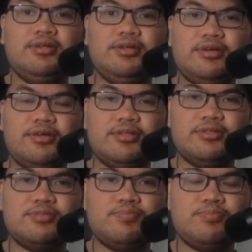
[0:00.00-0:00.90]

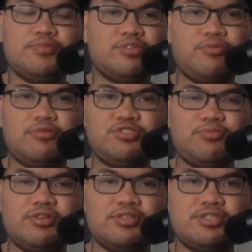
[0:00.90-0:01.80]
And please support
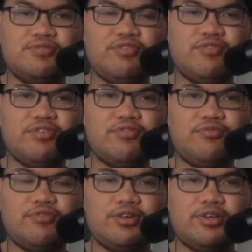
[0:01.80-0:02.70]
tripleS Vivi
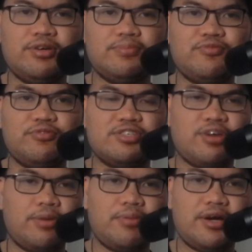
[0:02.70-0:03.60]
for this
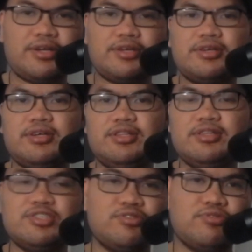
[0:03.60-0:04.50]
comeback.
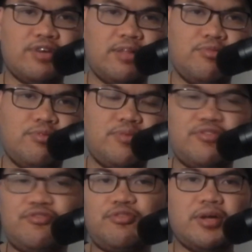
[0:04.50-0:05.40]
Listen to the album
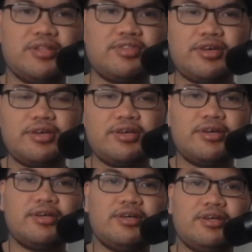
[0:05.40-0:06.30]
Performante.
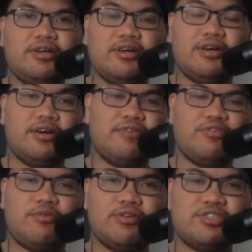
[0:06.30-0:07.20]

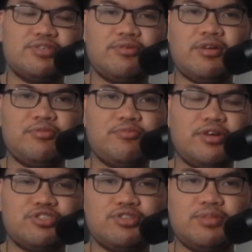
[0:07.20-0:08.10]
If you want to see my album
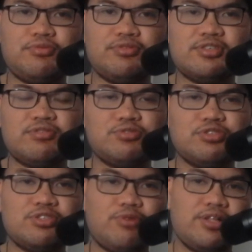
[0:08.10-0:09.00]
reaction, I'll put it in the
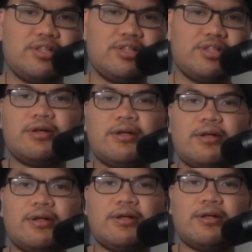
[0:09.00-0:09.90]
description as well.
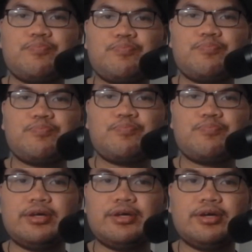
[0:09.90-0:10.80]

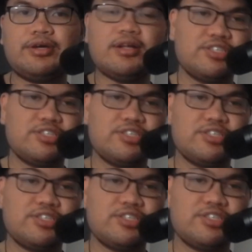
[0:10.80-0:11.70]
And I'll see you
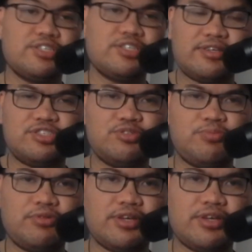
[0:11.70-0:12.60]
guys in the next
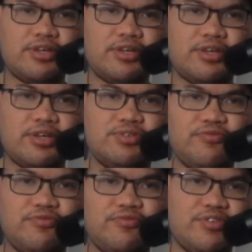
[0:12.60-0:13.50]
tripleS
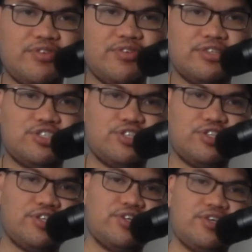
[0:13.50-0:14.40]
Vivi
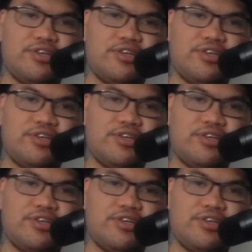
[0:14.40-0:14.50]
reaction.